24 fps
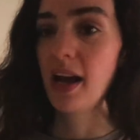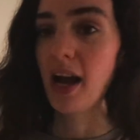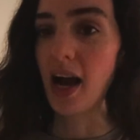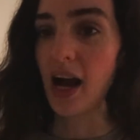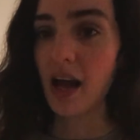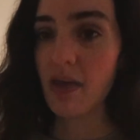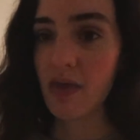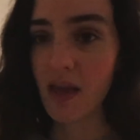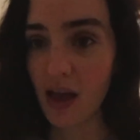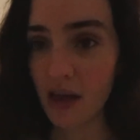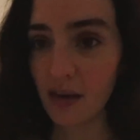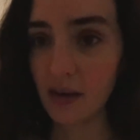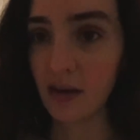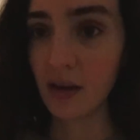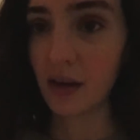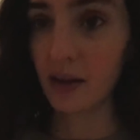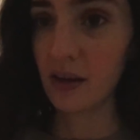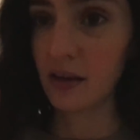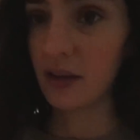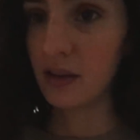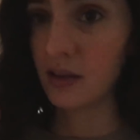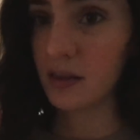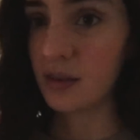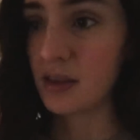And
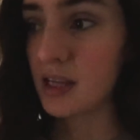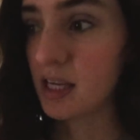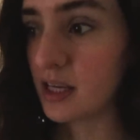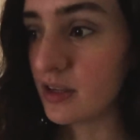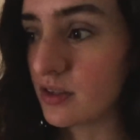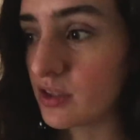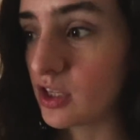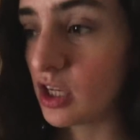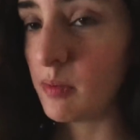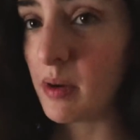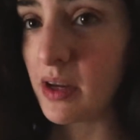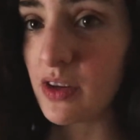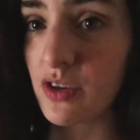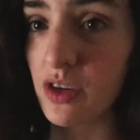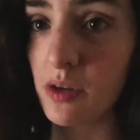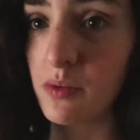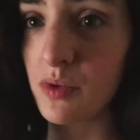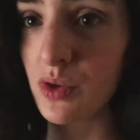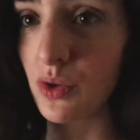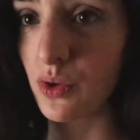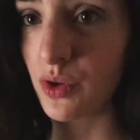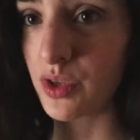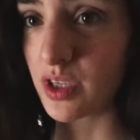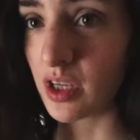then these two
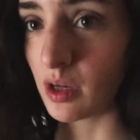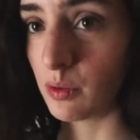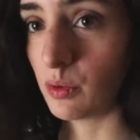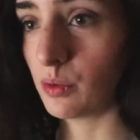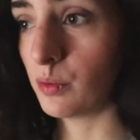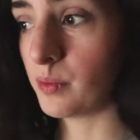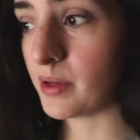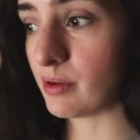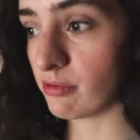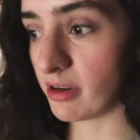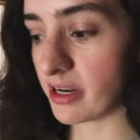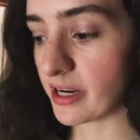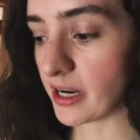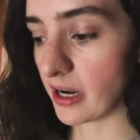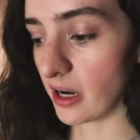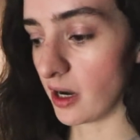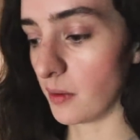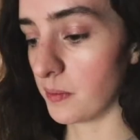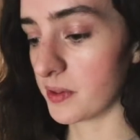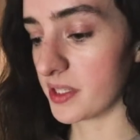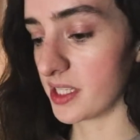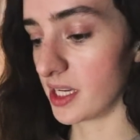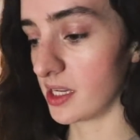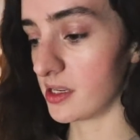bedrooms also will be
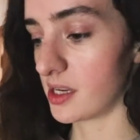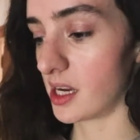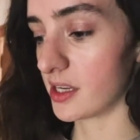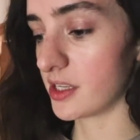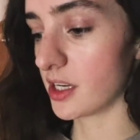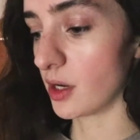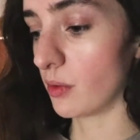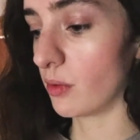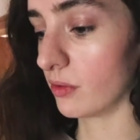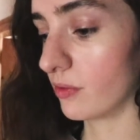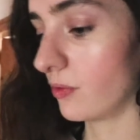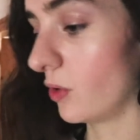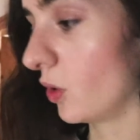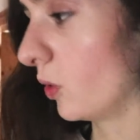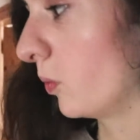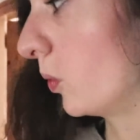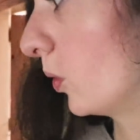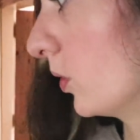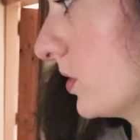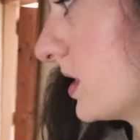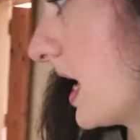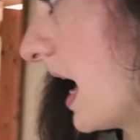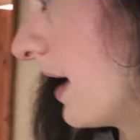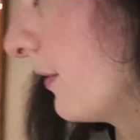re-carpeted. I don't want floorboards